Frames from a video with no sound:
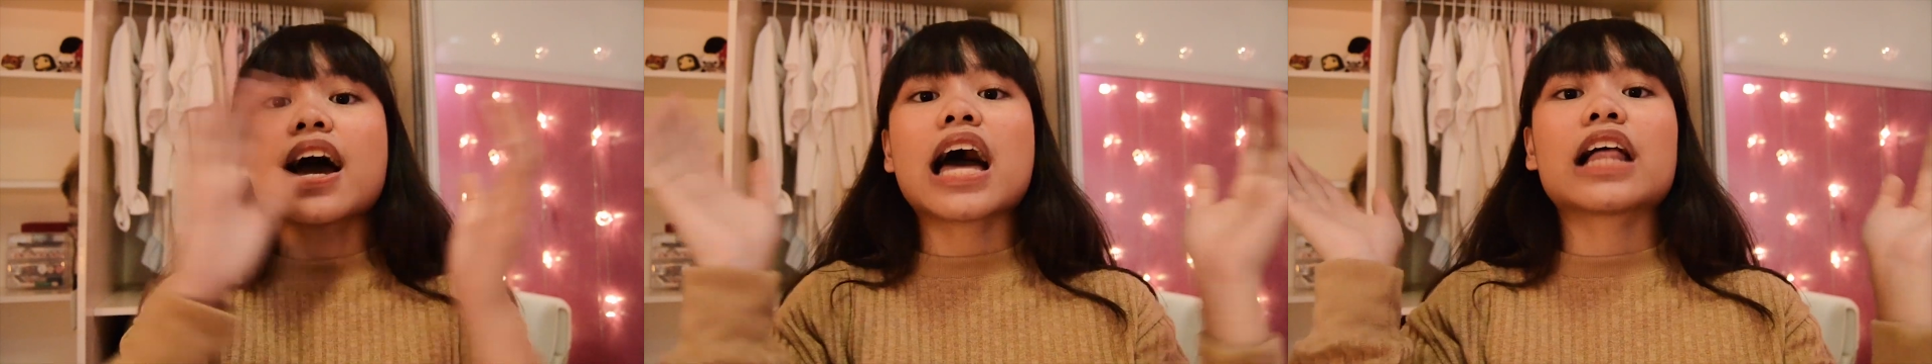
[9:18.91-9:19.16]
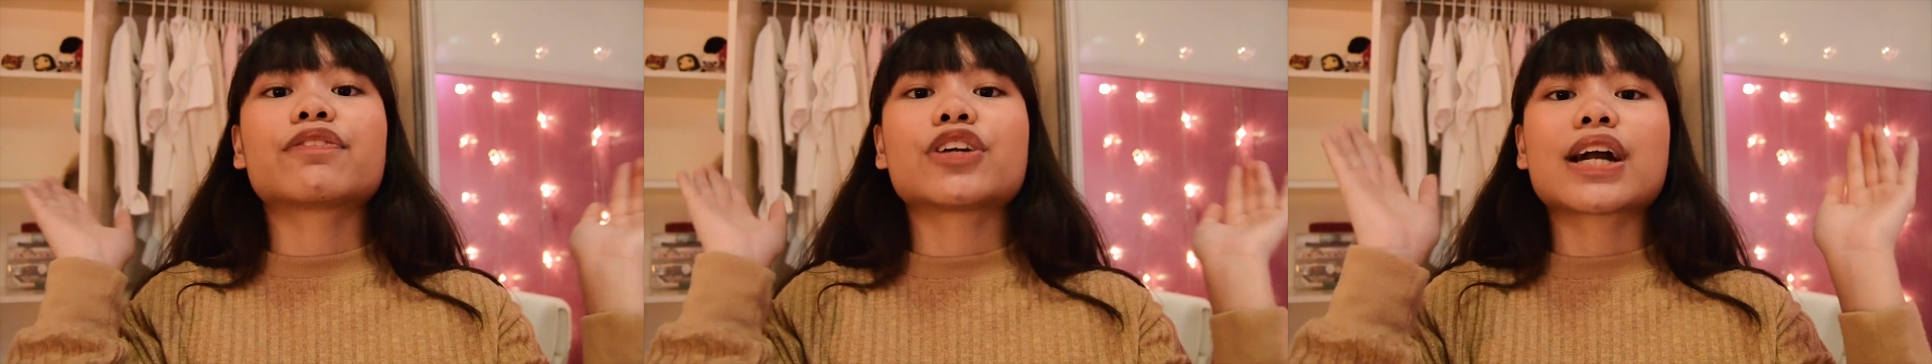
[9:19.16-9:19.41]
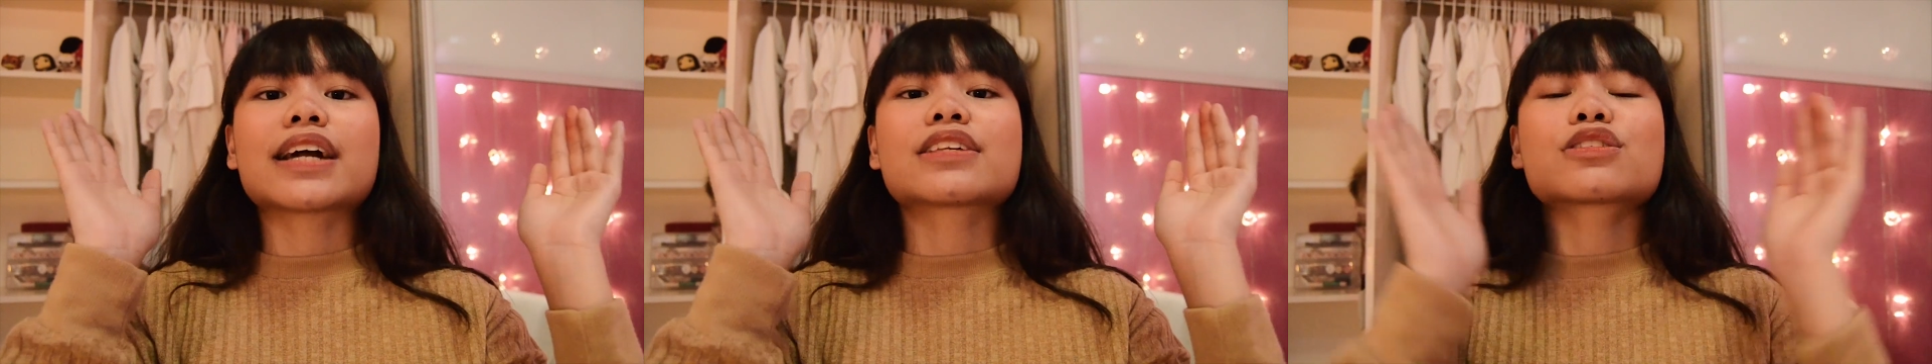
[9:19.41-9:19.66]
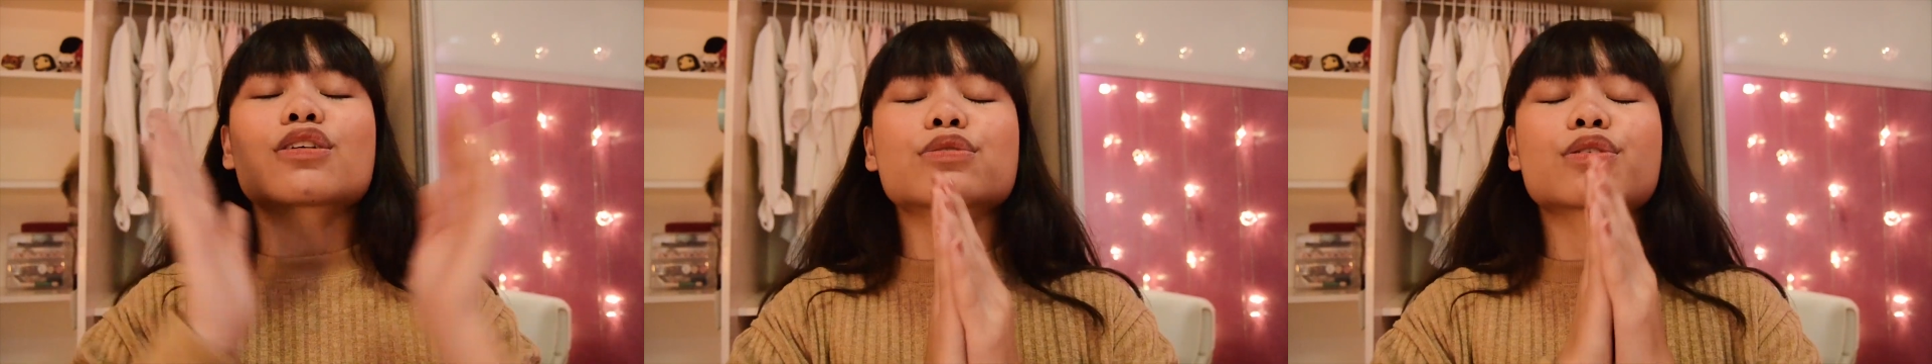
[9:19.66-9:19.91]
I love you guys
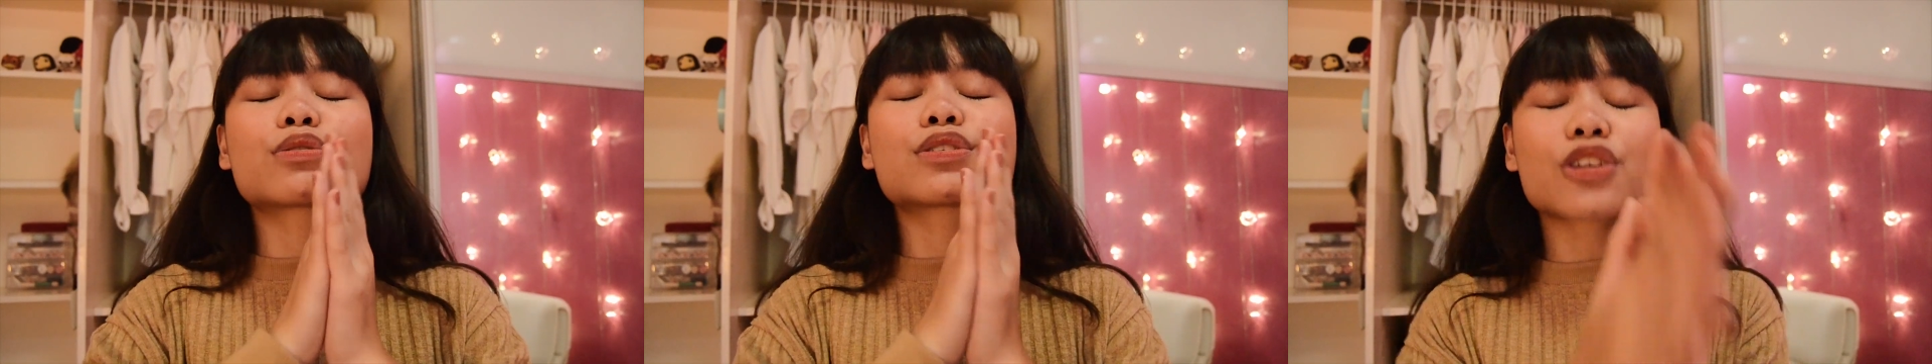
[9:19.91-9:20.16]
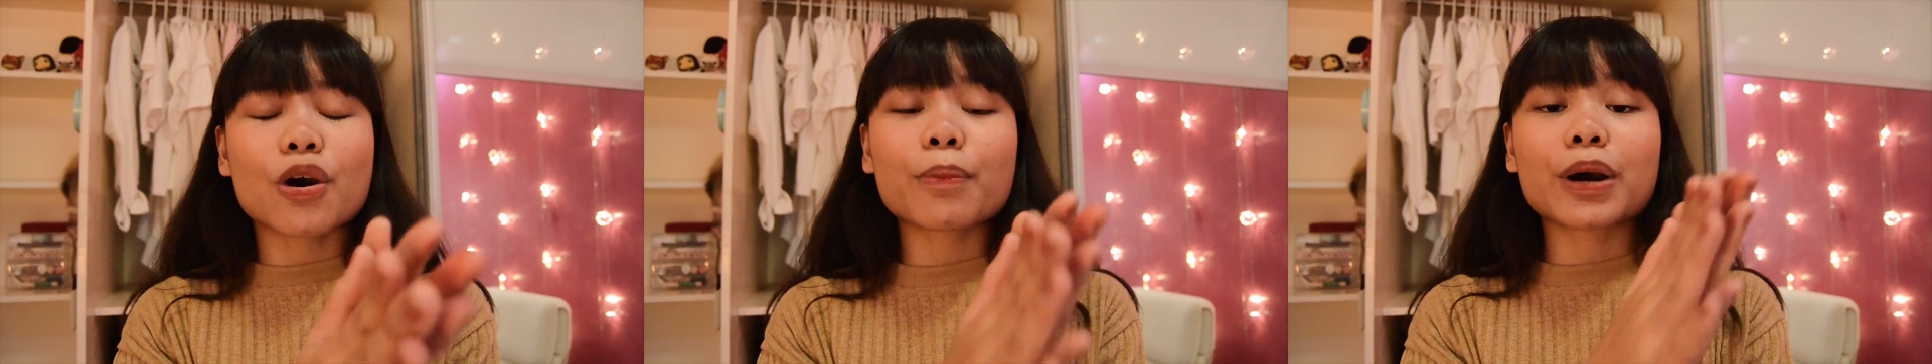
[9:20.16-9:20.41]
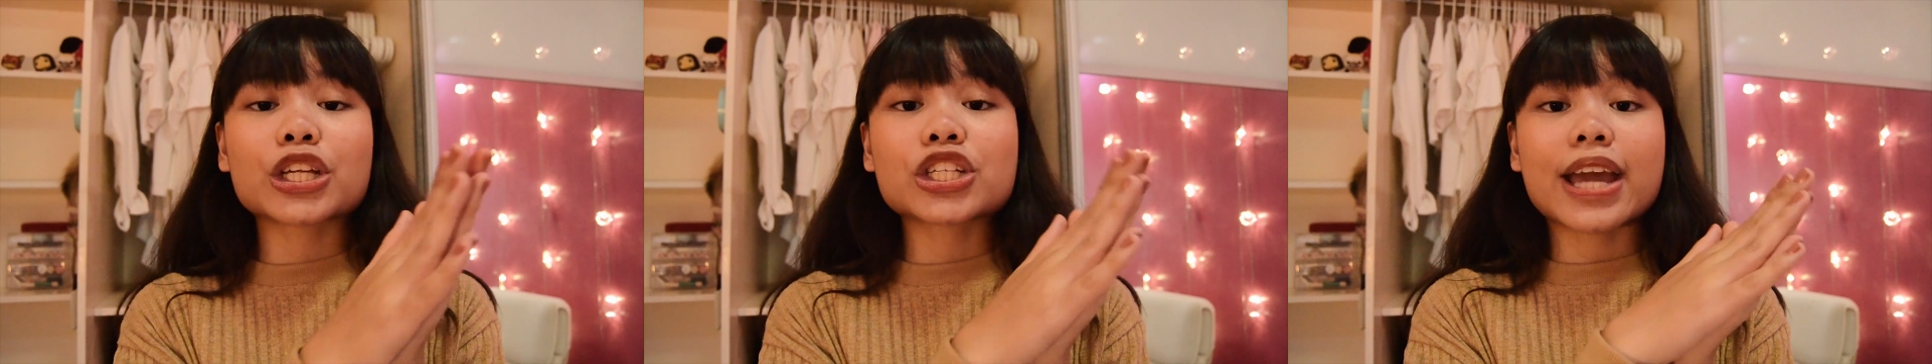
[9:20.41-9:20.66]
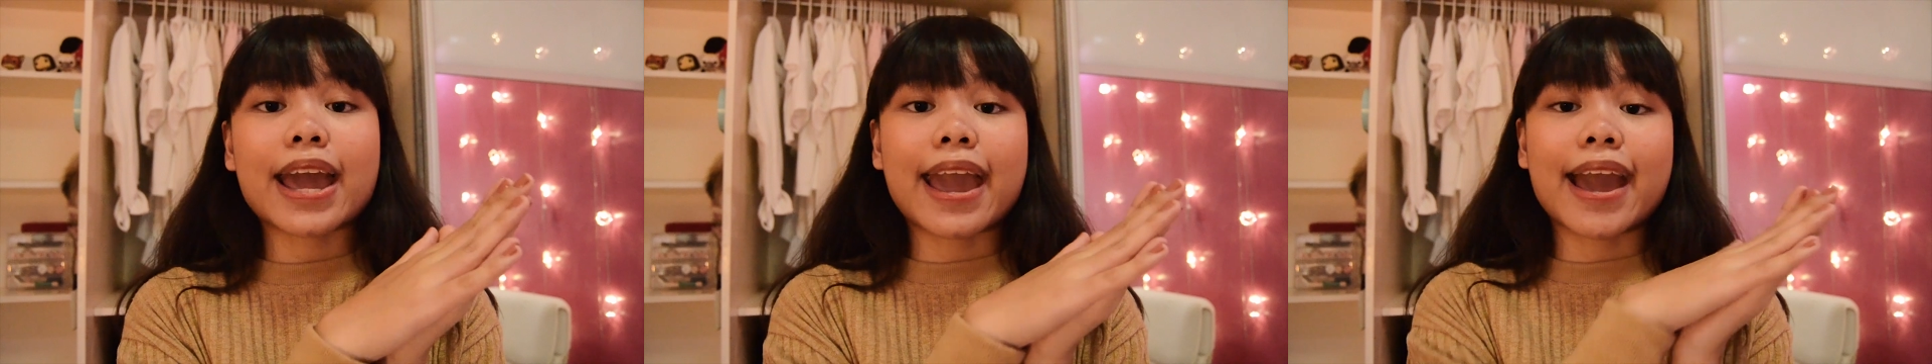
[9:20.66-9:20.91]
so much.
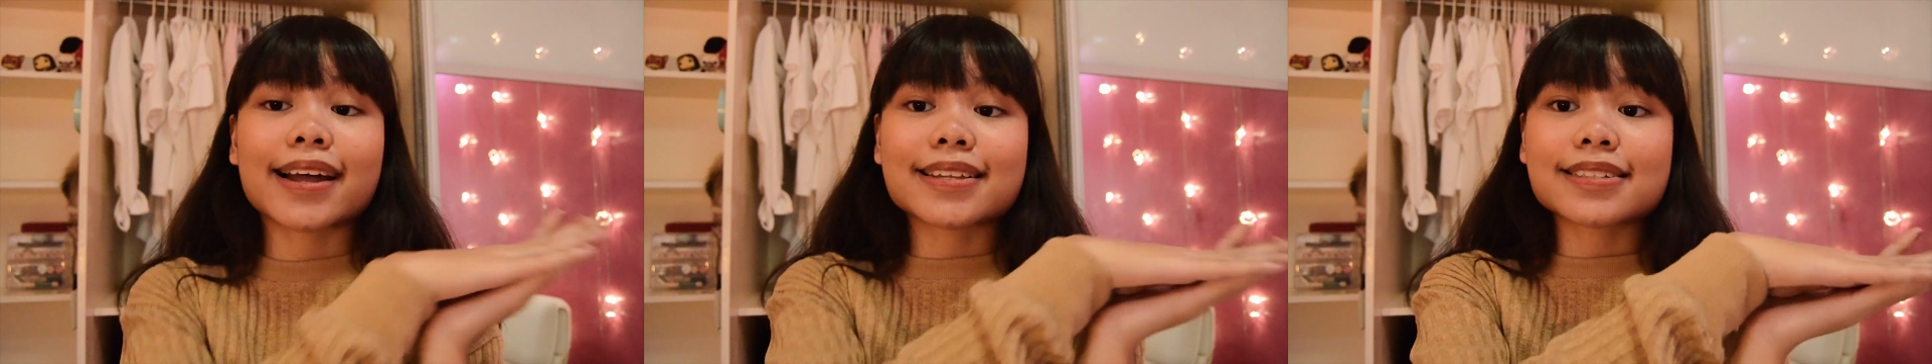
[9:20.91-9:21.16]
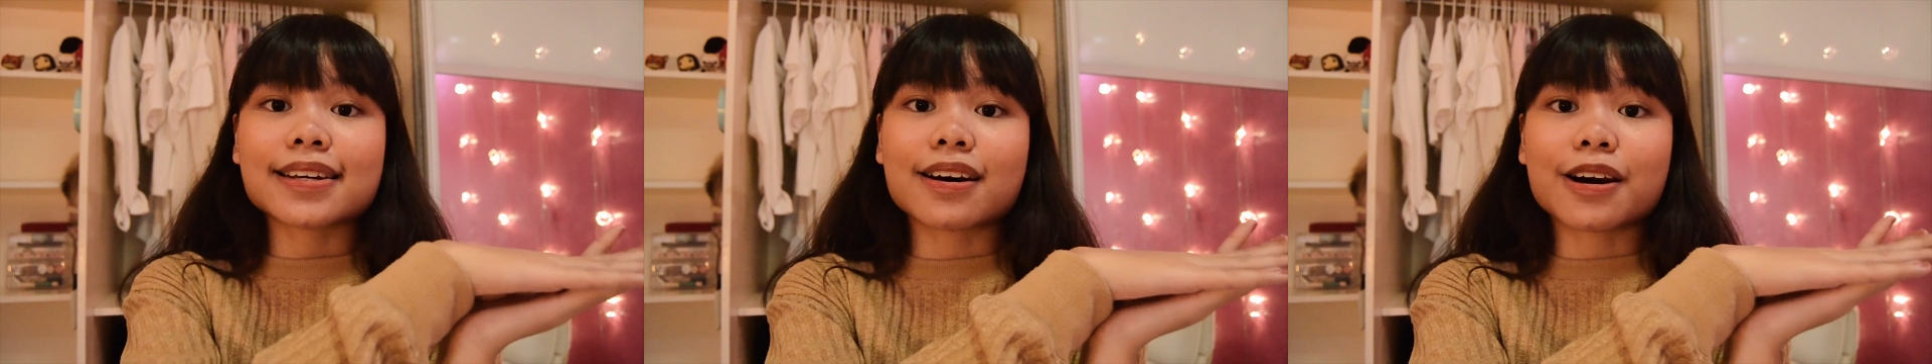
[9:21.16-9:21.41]
And